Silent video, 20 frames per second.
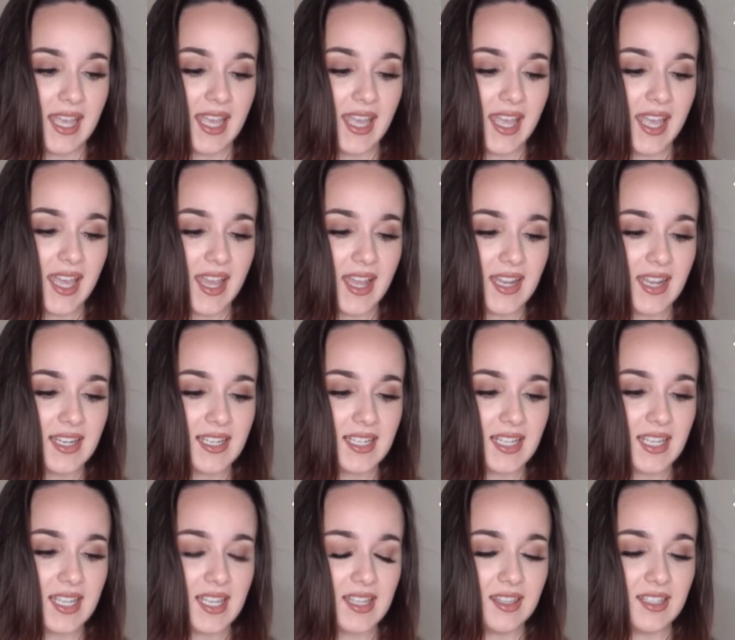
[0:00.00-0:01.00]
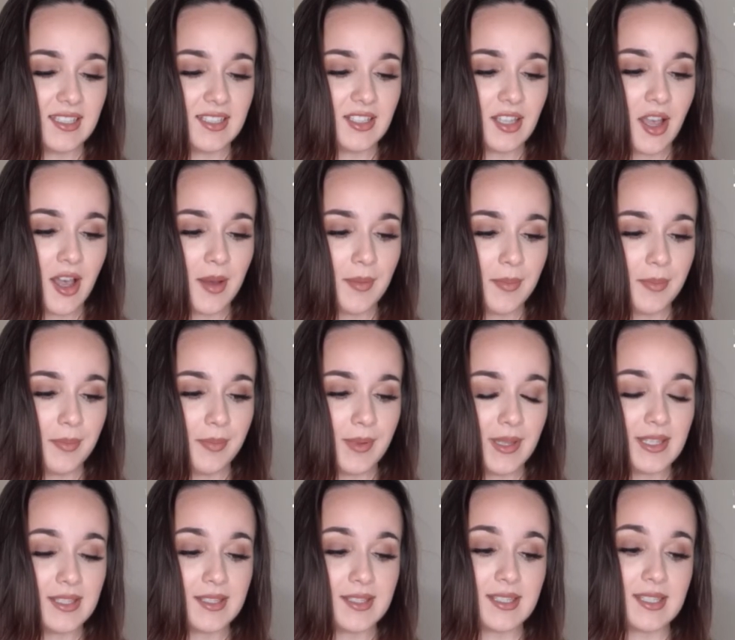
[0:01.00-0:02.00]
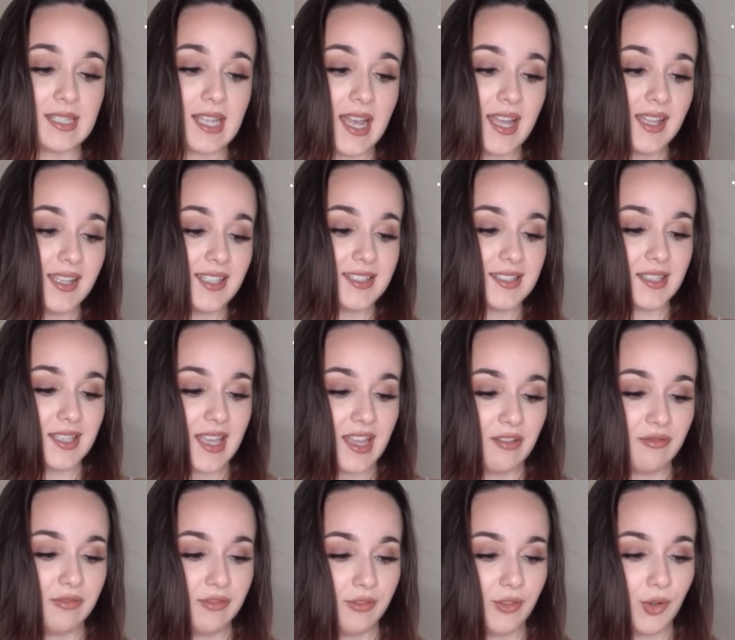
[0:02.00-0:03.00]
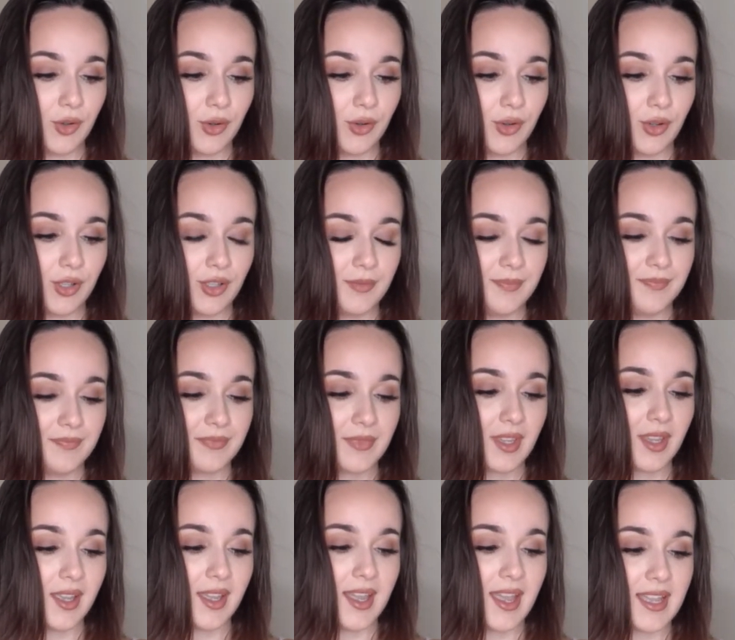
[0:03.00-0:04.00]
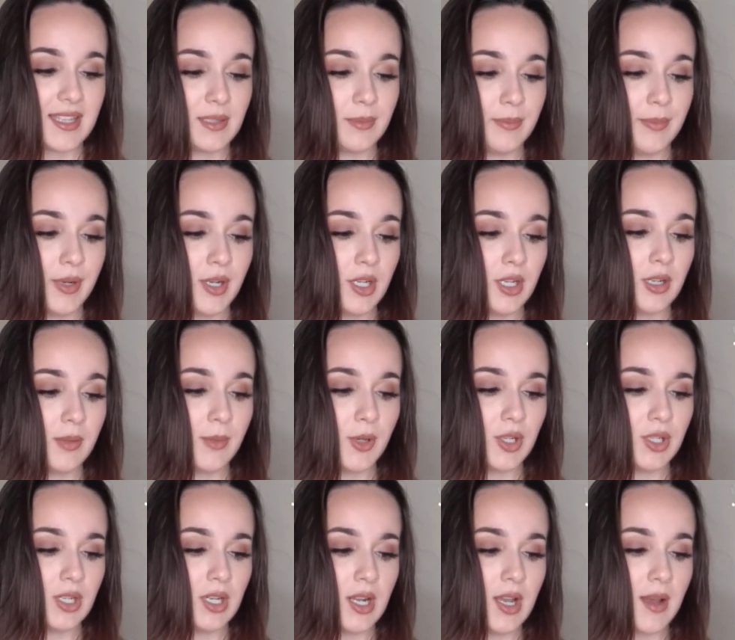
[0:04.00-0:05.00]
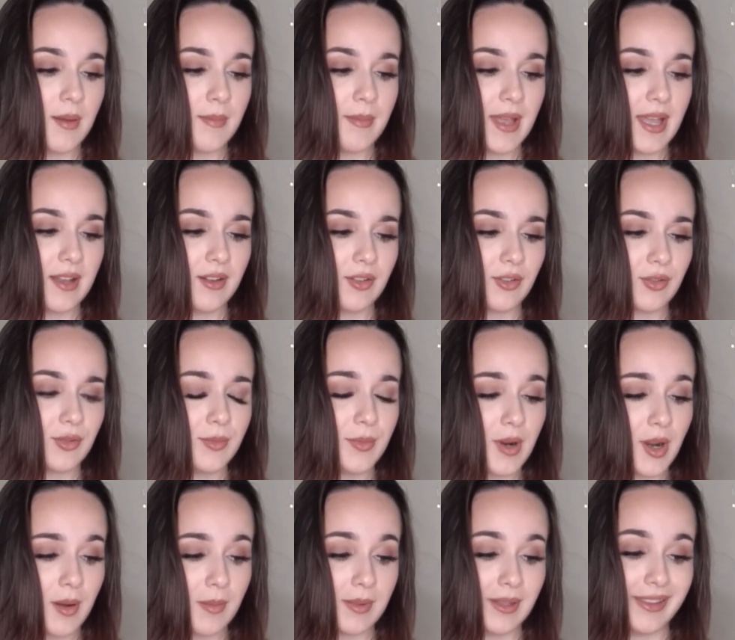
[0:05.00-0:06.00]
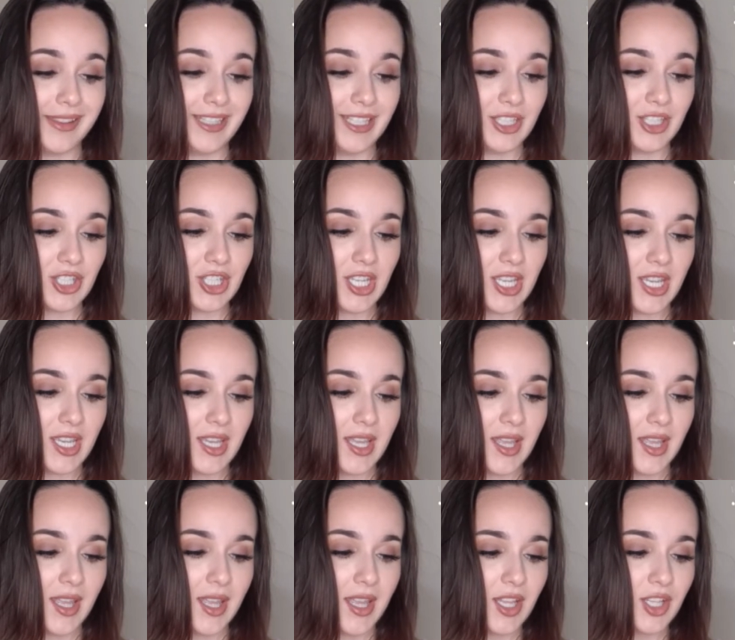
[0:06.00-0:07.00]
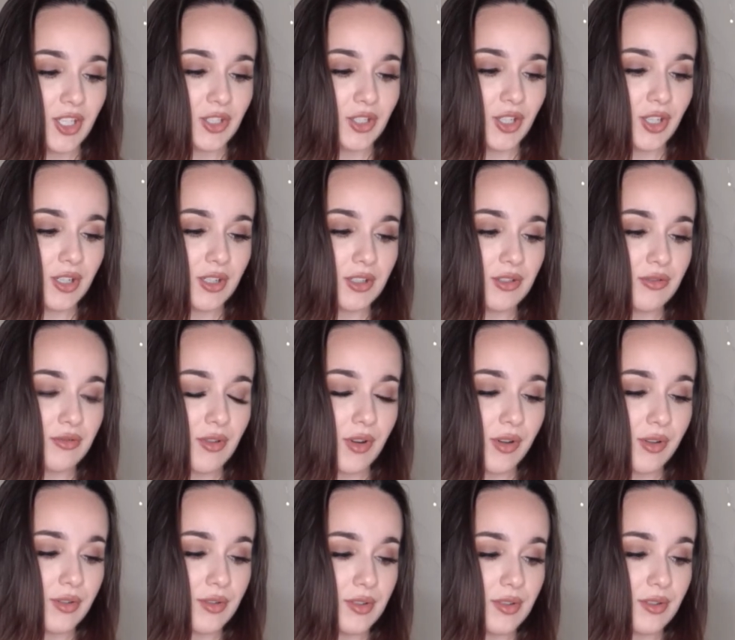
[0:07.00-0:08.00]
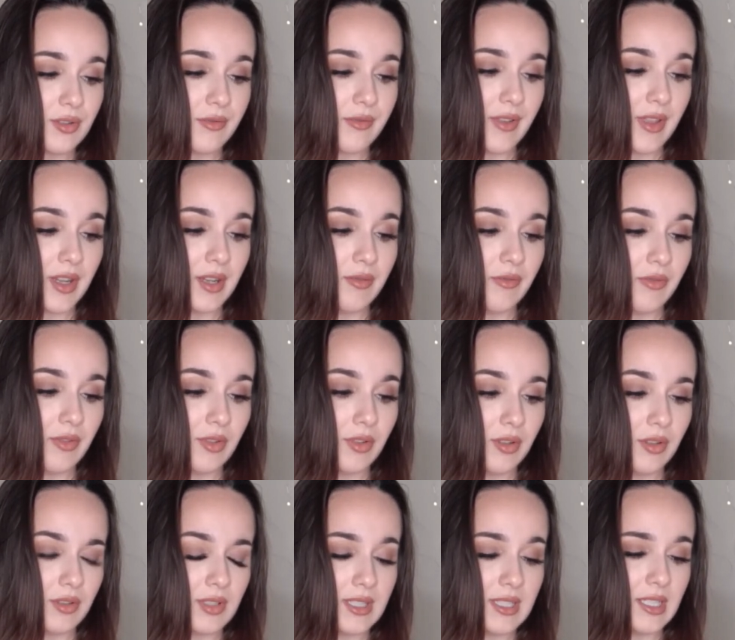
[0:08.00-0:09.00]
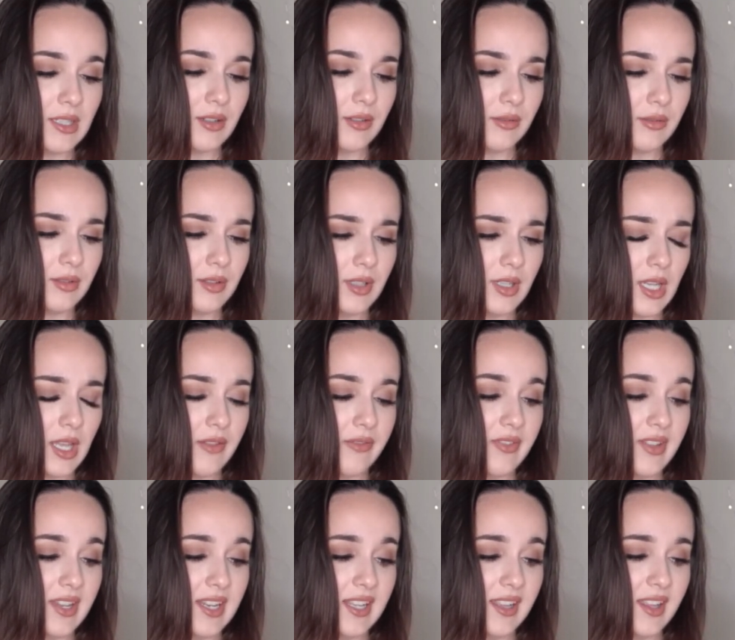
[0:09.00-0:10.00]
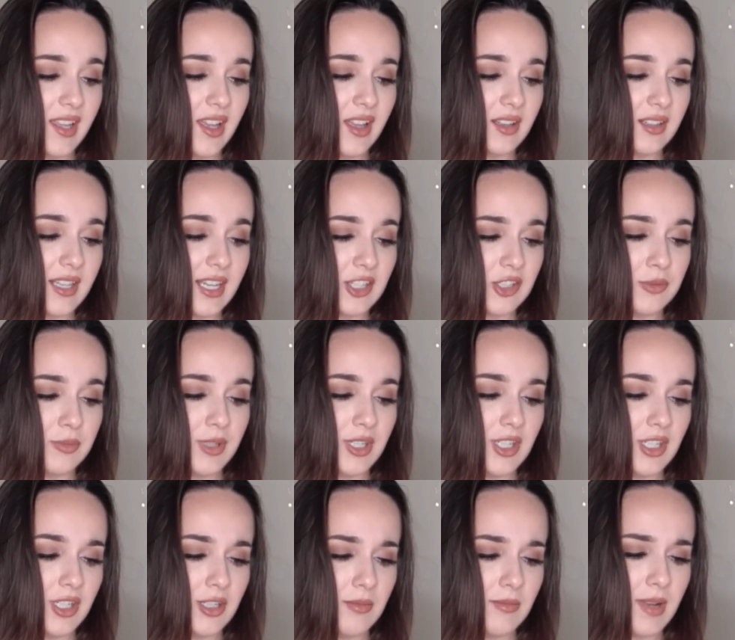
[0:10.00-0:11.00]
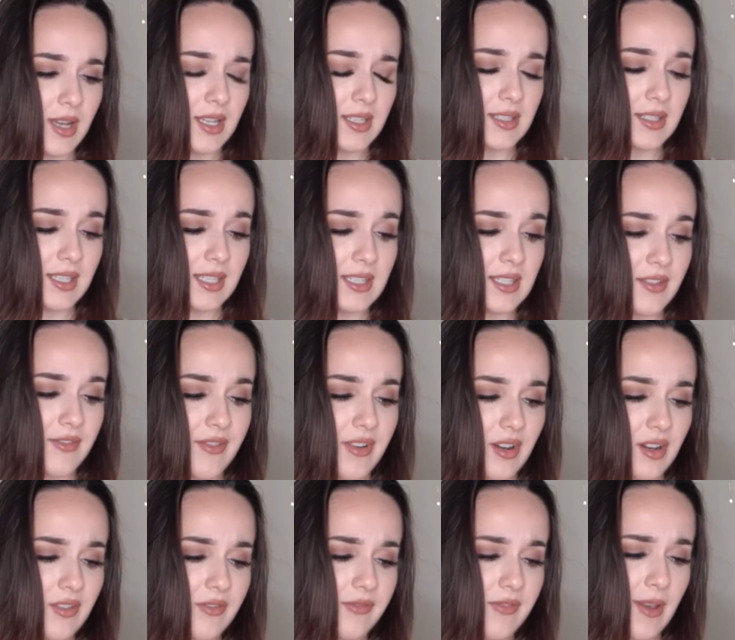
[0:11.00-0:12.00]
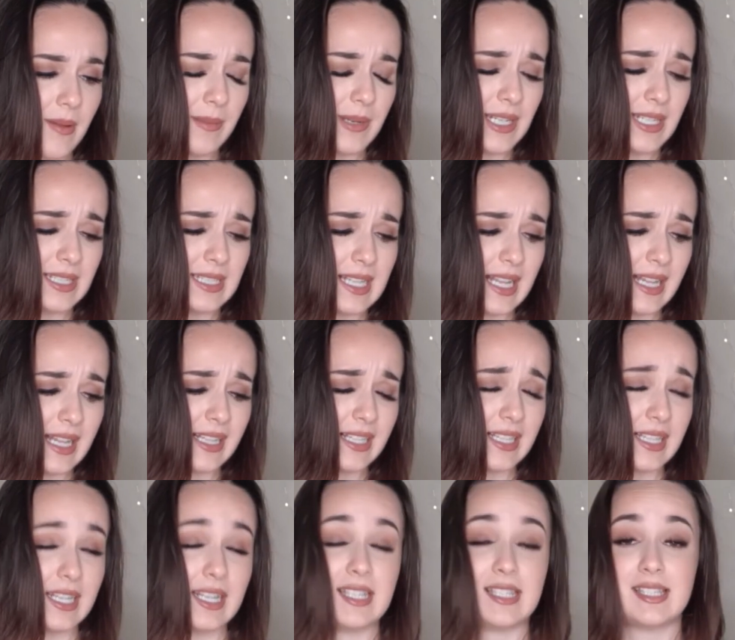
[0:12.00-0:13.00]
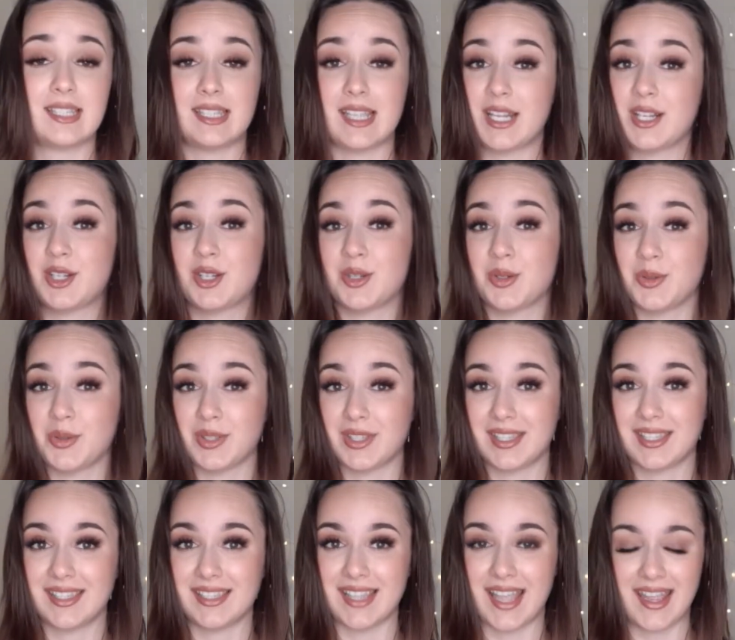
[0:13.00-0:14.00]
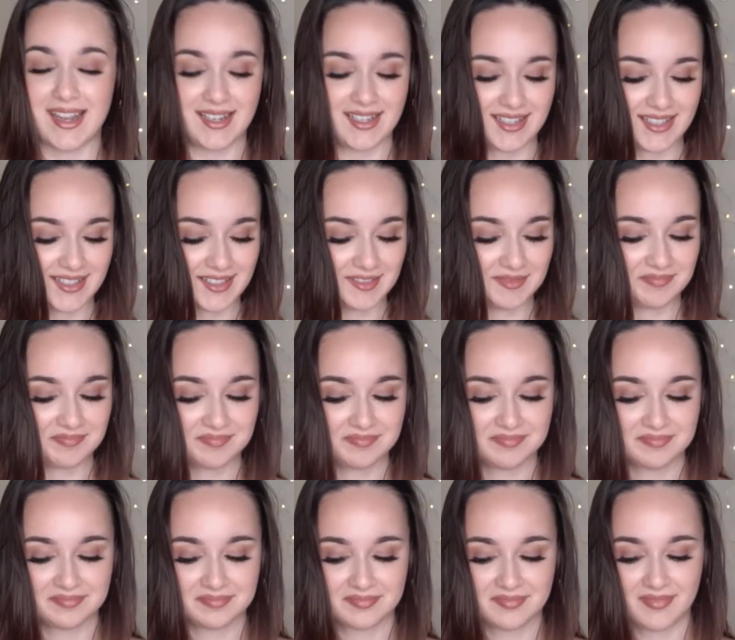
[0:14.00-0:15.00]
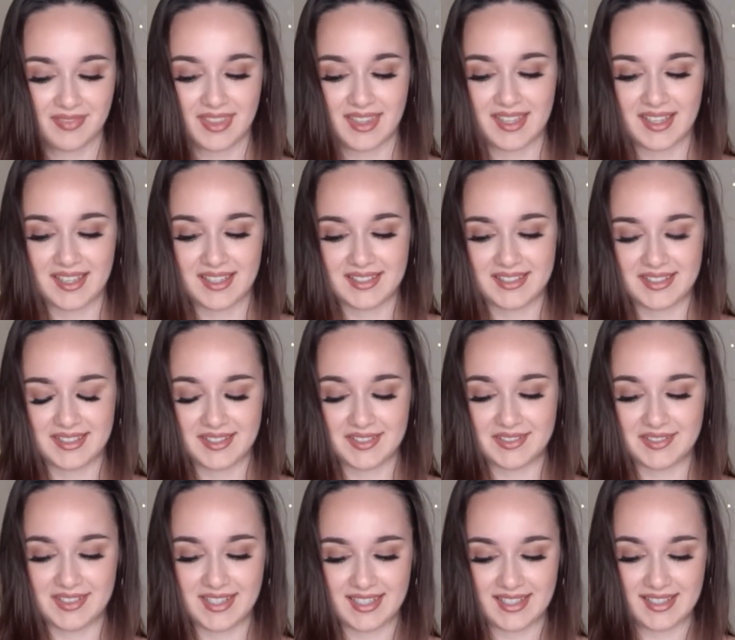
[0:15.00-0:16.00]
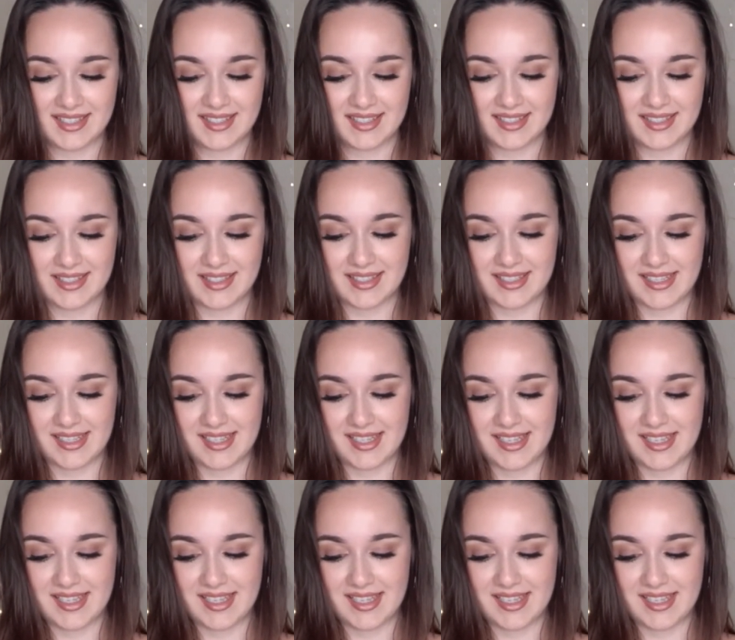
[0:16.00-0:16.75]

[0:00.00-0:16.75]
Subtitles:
And the top, its style, it's again floral. It has bergamot, nutmeg, rhubarb, lychee, Turkish rose, vetiver, cedarwood, vanilla, Kashmirian musk. It's a very feminine, delicate, and sensual scent. So let's see.